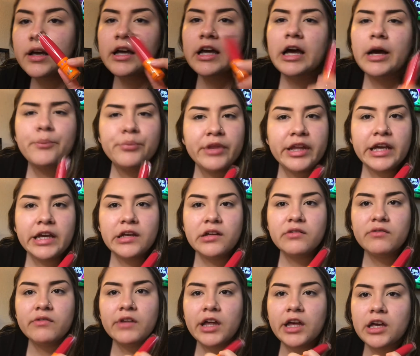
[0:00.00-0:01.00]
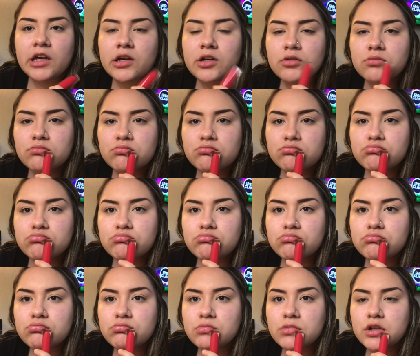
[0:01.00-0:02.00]
I'm thinking of like,
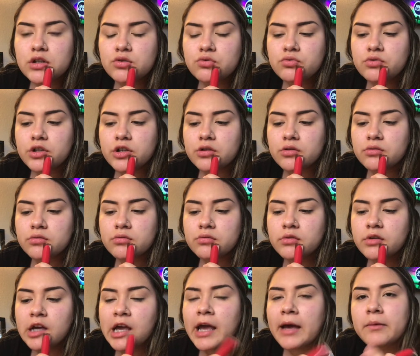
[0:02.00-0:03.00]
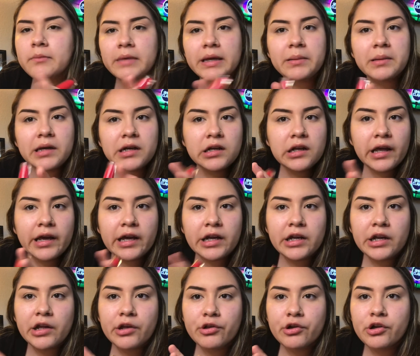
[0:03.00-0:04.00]
I don't know, maybe on like
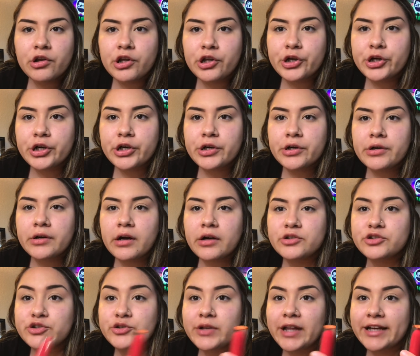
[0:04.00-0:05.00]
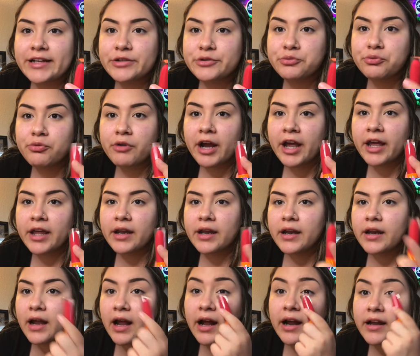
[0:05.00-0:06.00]
another look I'll do like a red
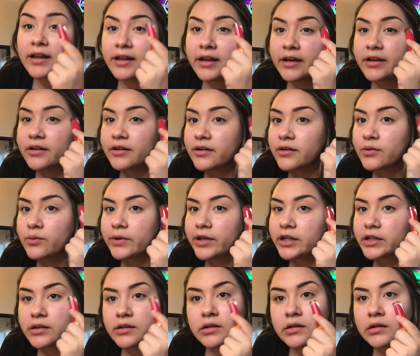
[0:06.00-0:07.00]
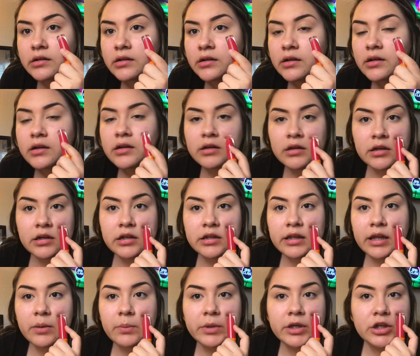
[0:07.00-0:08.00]
eyeliner wing.
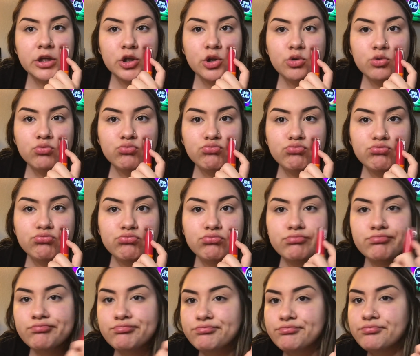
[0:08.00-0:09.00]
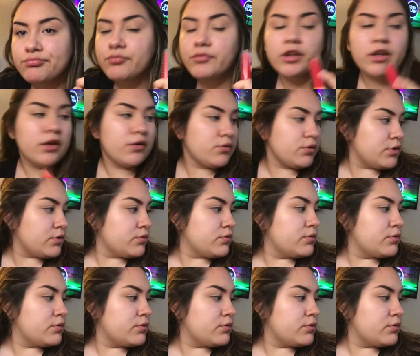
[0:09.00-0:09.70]
That'd be cute. I don't know.